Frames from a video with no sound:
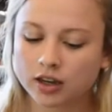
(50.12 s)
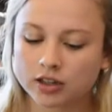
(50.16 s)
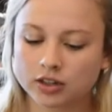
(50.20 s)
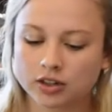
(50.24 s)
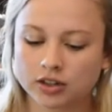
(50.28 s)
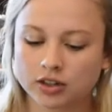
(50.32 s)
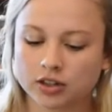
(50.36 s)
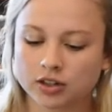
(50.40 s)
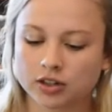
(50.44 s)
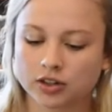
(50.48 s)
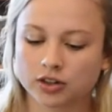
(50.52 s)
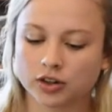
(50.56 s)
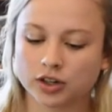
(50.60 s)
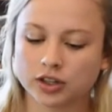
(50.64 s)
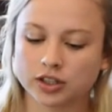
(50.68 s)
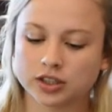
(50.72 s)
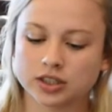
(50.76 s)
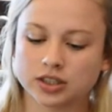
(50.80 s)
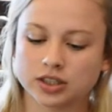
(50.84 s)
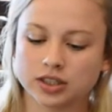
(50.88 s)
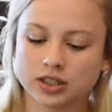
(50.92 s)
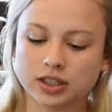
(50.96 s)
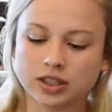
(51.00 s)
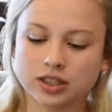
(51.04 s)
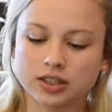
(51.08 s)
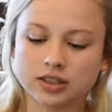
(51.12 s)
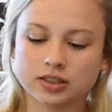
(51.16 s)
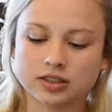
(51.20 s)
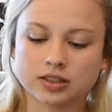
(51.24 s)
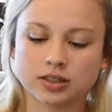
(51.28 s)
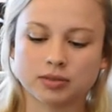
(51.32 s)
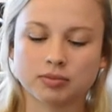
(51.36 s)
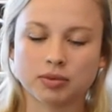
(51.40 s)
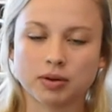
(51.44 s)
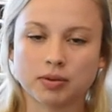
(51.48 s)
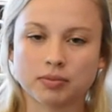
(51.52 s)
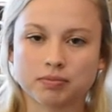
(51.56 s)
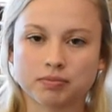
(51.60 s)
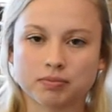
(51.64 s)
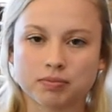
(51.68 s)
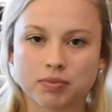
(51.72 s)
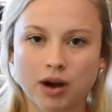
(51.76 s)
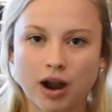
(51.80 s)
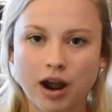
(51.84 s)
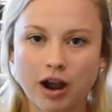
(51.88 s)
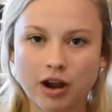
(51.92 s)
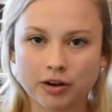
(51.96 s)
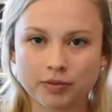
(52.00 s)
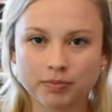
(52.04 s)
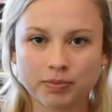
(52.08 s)
You're going to need some
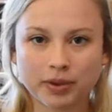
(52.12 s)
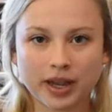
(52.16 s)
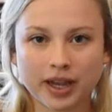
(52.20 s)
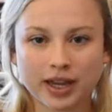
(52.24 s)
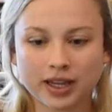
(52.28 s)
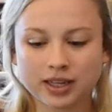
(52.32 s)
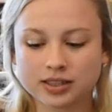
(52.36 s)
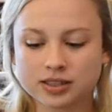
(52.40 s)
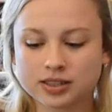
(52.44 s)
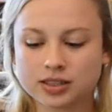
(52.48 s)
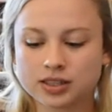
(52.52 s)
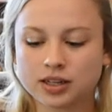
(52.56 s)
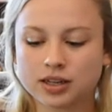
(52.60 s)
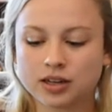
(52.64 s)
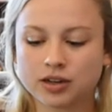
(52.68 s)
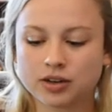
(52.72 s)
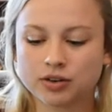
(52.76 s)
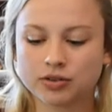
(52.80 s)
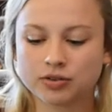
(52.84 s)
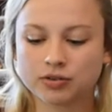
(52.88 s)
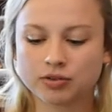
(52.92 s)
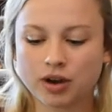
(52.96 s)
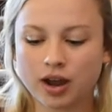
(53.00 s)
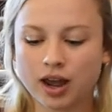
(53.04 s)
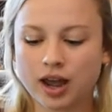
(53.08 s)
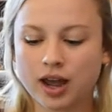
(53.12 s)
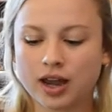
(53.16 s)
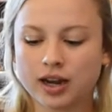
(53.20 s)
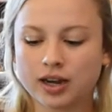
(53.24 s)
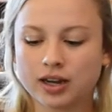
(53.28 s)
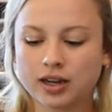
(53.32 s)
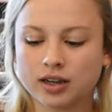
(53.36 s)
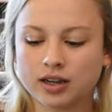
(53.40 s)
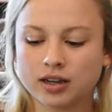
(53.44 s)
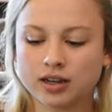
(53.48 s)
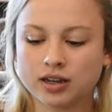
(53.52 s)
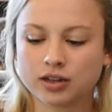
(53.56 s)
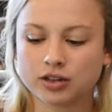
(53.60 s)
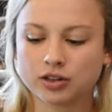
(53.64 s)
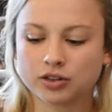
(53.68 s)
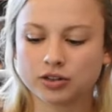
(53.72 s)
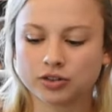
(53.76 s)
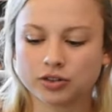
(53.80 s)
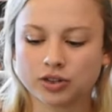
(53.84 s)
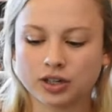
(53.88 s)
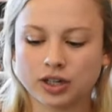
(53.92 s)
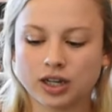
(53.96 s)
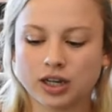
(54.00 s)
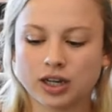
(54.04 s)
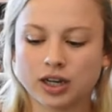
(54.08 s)
brown paint, red,
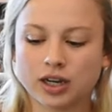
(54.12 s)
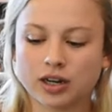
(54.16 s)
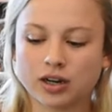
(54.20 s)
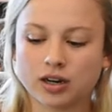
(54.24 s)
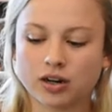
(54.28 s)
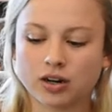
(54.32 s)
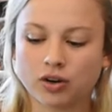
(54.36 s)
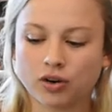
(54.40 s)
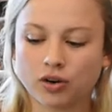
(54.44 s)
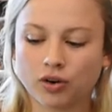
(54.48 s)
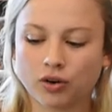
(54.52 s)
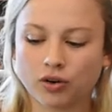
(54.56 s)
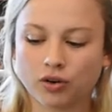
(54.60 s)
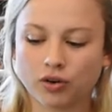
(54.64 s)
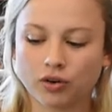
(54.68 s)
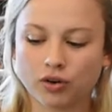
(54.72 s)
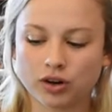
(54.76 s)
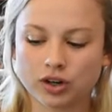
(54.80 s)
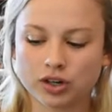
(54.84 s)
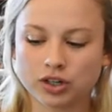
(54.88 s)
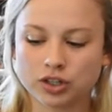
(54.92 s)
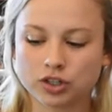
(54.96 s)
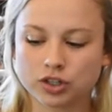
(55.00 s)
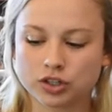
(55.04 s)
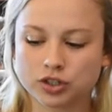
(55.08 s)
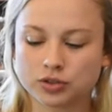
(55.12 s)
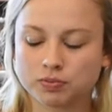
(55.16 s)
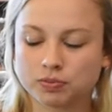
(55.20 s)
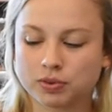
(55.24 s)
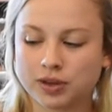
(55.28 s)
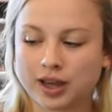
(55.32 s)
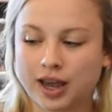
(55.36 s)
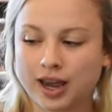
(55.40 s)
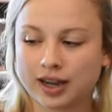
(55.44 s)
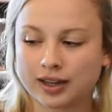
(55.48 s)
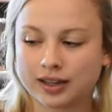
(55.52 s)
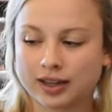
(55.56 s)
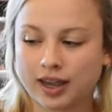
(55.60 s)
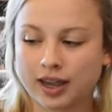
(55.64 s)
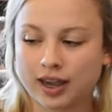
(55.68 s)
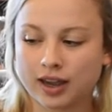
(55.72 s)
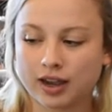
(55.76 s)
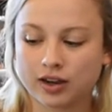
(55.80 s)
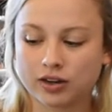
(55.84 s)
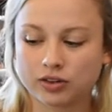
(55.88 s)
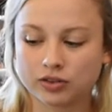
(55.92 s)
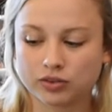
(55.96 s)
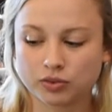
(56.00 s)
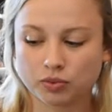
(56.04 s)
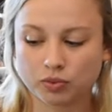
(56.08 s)
green, orange, black,
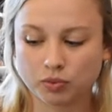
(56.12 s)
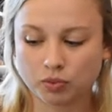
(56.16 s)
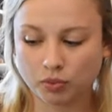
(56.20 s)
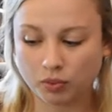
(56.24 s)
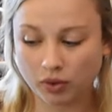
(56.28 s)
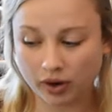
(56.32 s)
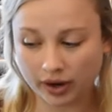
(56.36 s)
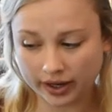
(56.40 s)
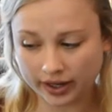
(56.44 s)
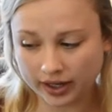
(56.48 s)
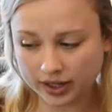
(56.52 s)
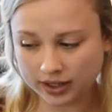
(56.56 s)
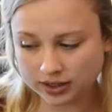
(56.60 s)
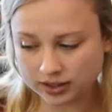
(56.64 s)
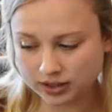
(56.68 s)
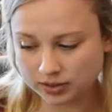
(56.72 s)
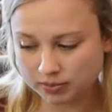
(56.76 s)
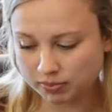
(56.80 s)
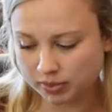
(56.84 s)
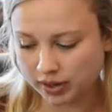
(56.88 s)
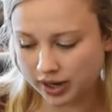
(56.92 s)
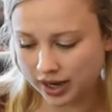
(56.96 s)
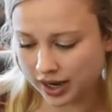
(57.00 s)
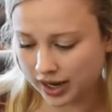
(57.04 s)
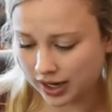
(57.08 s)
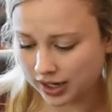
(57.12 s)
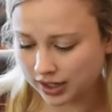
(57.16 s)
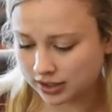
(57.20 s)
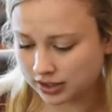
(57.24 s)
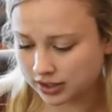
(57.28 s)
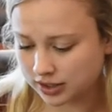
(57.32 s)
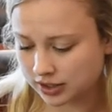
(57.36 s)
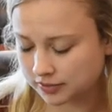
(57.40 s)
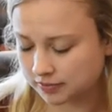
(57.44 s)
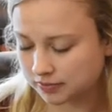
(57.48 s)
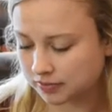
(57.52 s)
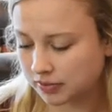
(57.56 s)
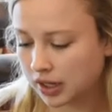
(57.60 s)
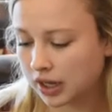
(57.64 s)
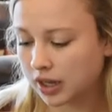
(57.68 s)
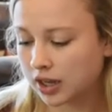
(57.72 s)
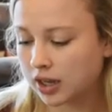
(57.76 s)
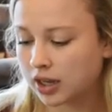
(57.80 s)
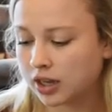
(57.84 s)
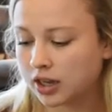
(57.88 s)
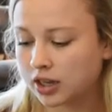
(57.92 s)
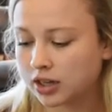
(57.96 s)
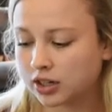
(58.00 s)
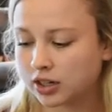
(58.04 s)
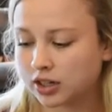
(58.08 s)
and white paint.
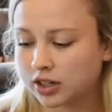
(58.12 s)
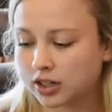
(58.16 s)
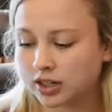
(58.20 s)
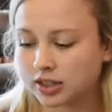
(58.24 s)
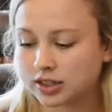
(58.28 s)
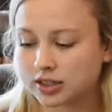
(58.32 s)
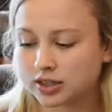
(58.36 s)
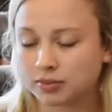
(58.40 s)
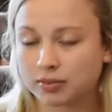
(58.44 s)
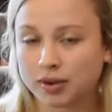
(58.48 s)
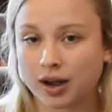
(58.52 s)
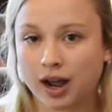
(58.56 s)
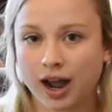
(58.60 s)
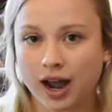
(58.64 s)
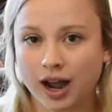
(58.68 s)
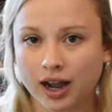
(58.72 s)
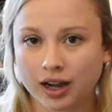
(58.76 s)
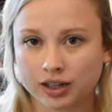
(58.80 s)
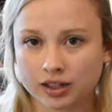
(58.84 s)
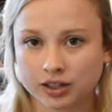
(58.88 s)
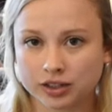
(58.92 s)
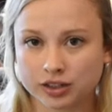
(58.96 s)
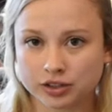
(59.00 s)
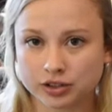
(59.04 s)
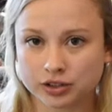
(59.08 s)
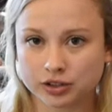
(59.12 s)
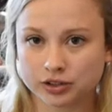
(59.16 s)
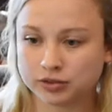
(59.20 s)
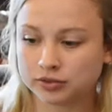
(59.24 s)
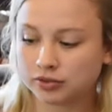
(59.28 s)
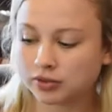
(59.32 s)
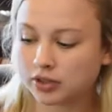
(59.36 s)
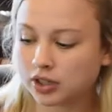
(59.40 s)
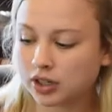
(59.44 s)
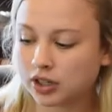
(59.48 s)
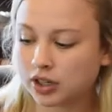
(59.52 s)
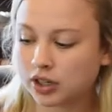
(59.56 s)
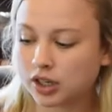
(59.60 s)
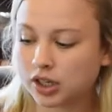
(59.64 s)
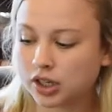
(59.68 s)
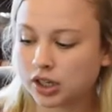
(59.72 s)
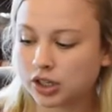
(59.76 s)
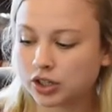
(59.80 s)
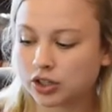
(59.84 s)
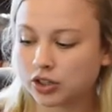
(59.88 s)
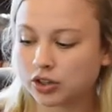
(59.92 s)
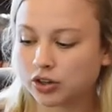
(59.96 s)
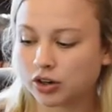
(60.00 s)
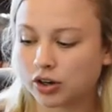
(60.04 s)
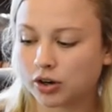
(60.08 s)
You're gonna need some hot glue,
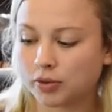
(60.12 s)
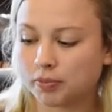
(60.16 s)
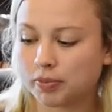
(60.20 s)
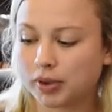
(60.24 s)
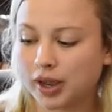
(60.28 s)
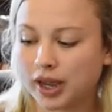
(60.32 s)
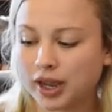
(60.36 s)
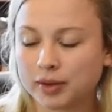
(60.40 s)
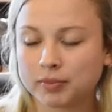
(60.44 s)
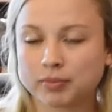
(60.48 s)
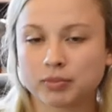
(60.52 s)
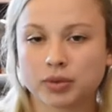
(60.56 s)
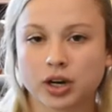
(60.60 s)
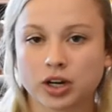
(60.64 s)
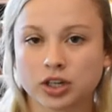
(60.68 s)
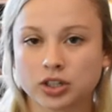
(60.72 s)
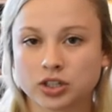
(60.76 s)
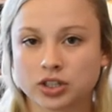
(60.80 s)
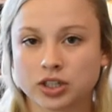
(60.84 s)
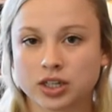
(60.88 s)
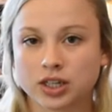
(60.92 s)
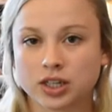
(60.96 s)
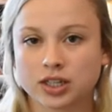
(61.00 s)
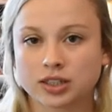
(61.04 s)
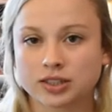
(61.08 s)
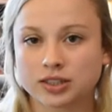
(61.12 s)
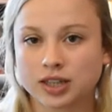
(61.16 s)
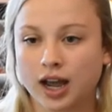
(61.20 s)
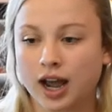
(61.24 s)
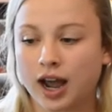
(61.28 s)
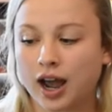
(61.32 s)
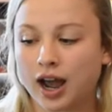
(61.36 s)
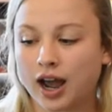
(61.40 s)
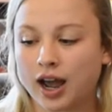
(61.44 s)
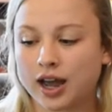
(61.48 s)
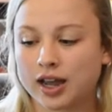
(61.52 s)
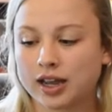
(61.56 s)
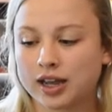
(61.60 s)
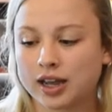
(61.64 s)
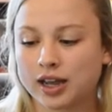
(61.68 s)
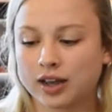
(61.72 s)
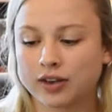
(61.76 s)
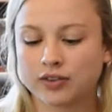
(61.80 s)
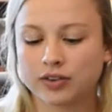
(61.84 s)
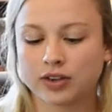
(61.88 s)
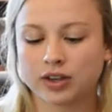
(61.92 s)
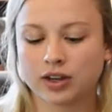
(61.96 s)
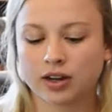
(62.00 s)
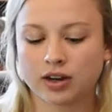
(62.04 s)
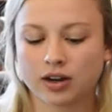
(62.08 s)
your paint brushes. I
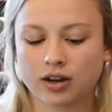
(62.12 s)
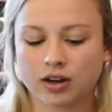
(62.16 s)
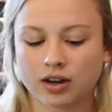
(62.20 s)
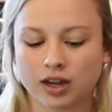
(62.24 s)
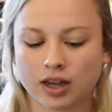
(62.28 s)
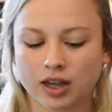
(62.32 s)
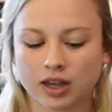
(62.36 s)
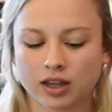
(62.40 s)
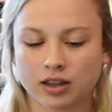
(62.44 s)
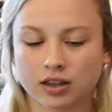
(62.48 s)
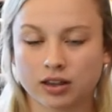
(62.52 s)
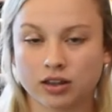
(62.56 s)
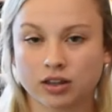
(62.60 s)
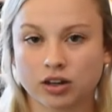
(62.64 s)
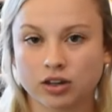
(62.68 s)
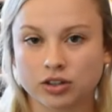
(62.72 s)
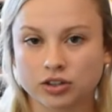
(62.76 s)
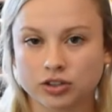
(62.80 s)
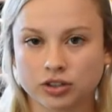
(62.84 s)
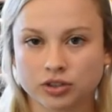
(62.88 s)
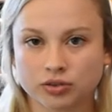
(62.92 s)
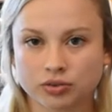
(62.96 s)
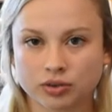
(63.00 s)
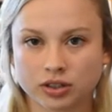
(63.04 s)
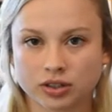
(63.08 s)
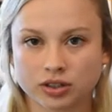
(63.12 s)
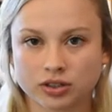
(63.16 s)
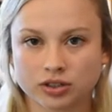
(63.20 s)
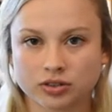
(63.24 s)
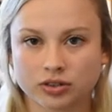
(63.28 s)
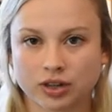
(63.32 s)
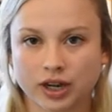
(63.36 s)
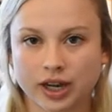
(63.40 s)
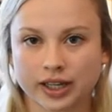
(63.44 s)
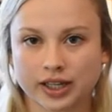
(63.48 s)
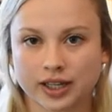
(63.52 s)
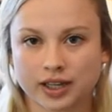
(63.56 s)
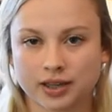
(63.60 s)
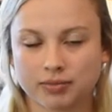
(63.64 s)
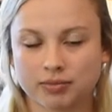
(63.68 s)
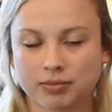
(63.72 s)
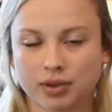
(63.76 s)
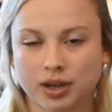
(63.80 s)
have here a larger one so I can